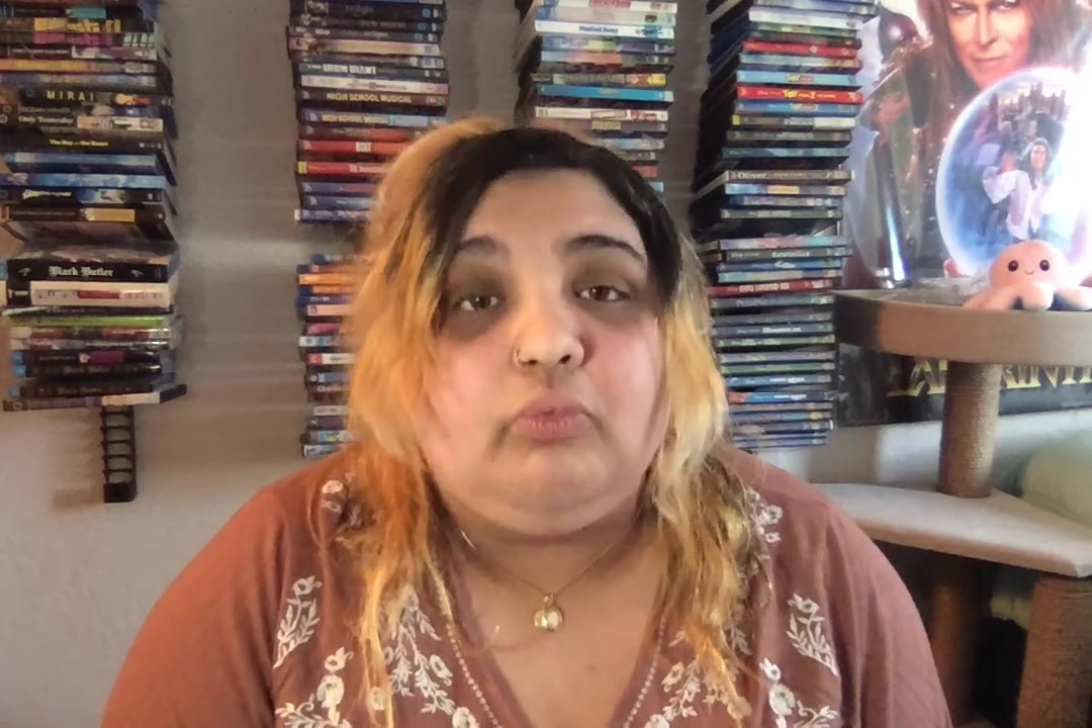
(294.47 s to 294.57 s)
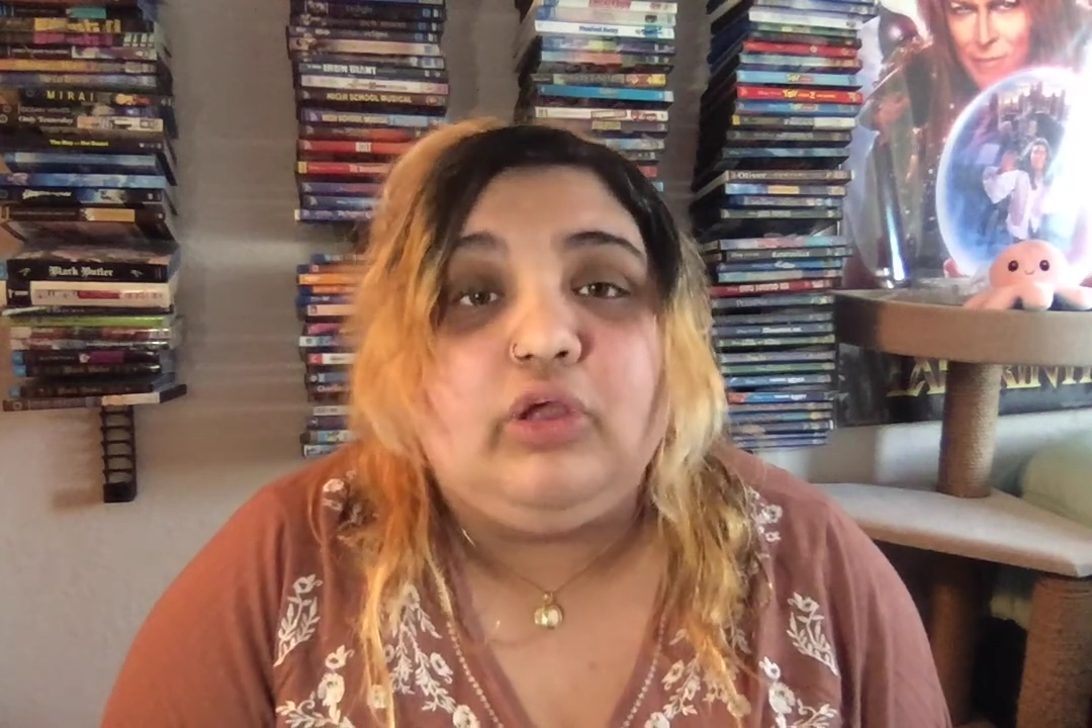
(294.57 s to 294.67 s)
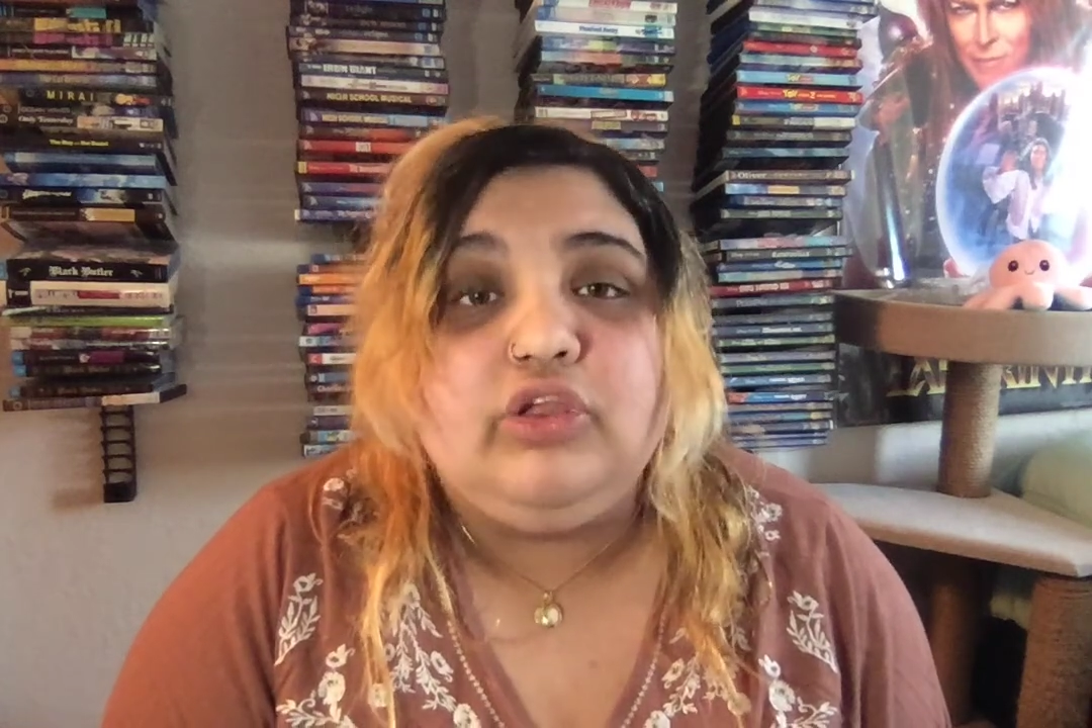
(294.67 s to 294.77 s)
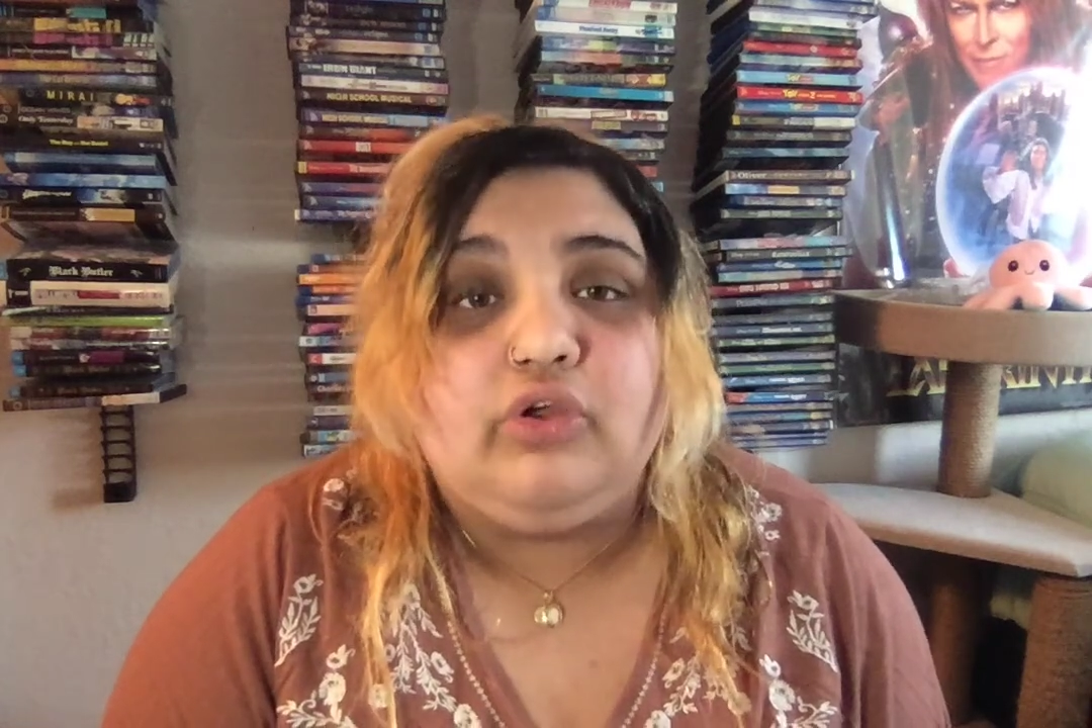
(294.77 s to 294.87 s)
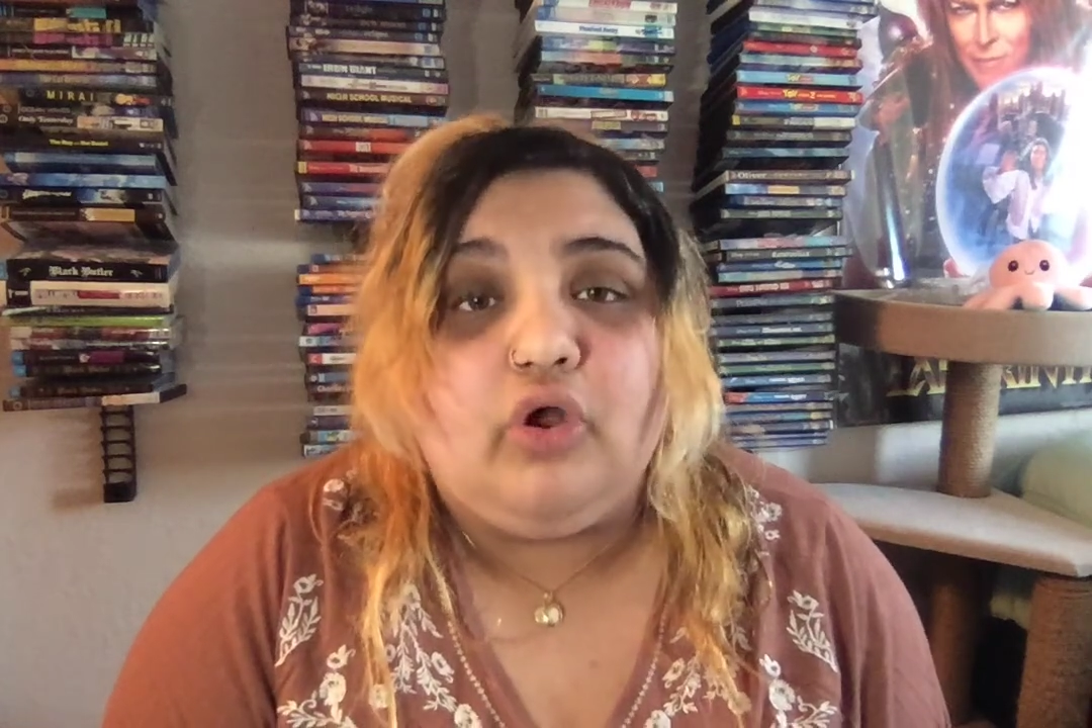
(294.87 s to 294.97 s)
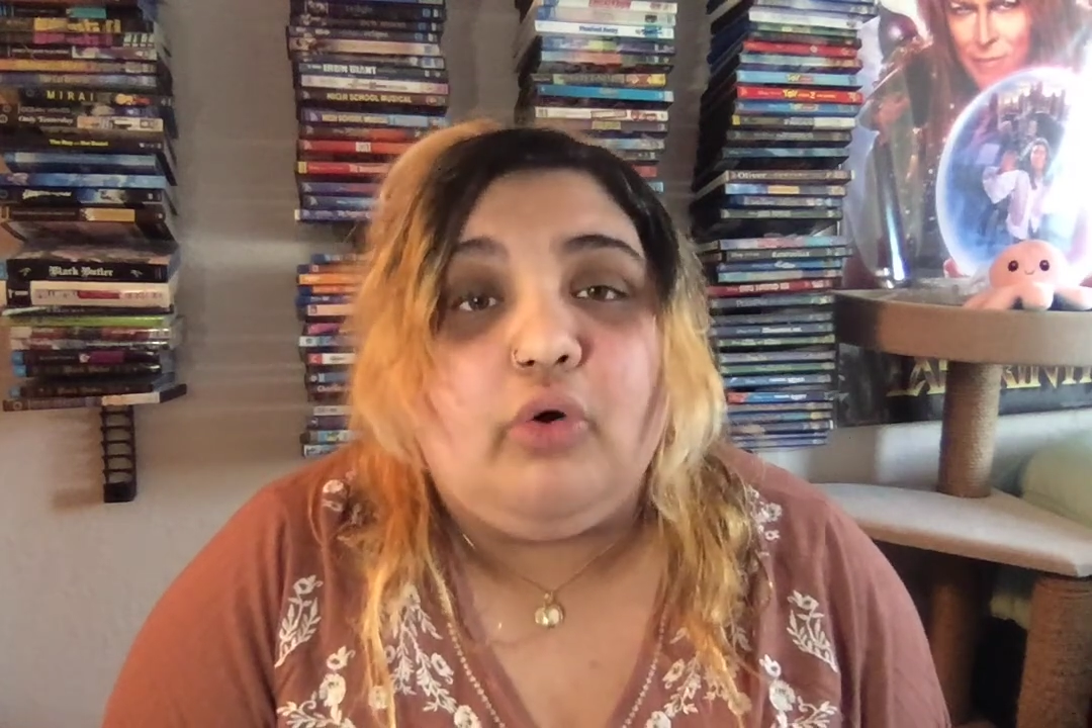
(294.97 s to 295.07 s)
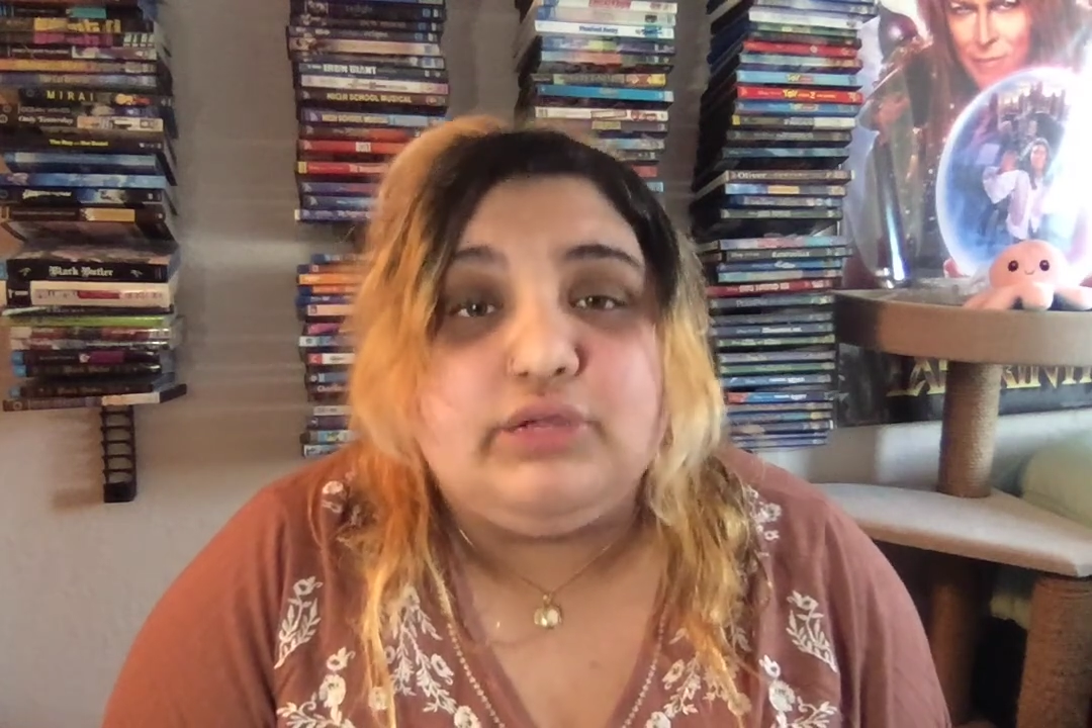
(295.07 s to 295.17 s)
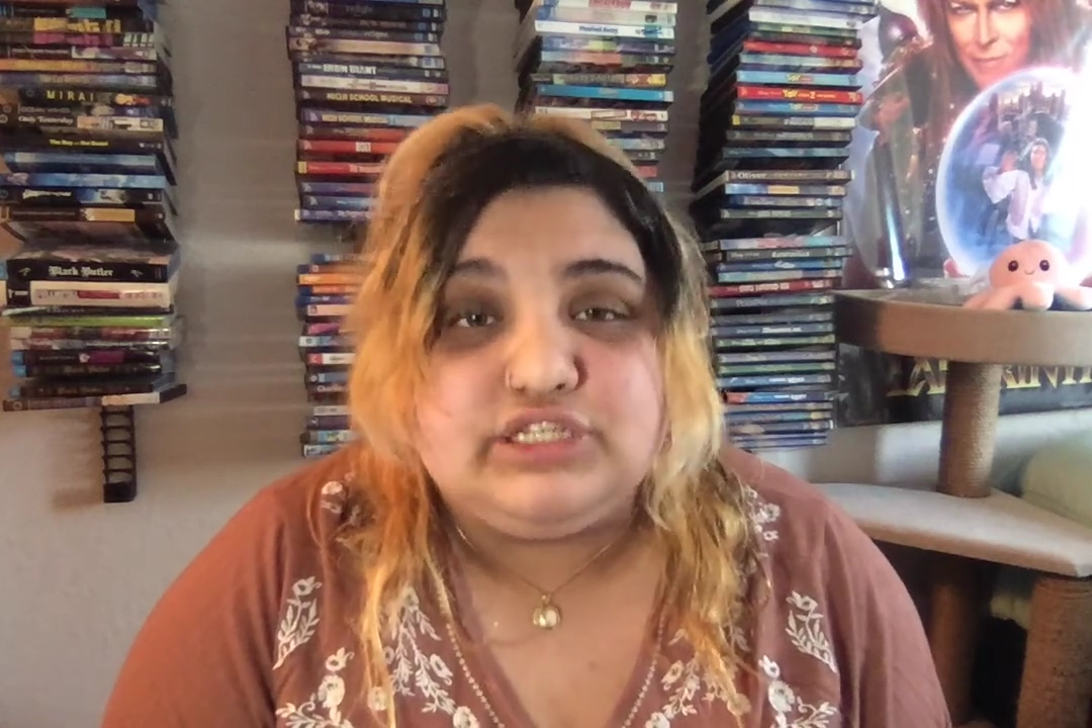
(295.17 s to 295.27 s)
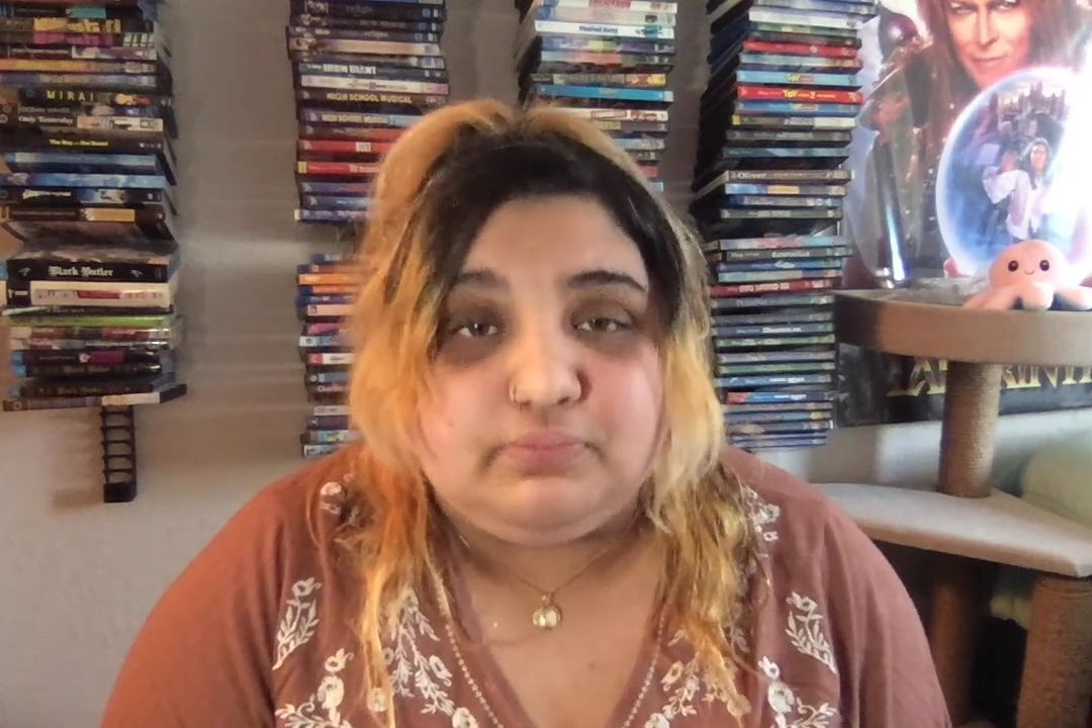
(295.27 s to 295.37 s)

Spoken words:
what you can always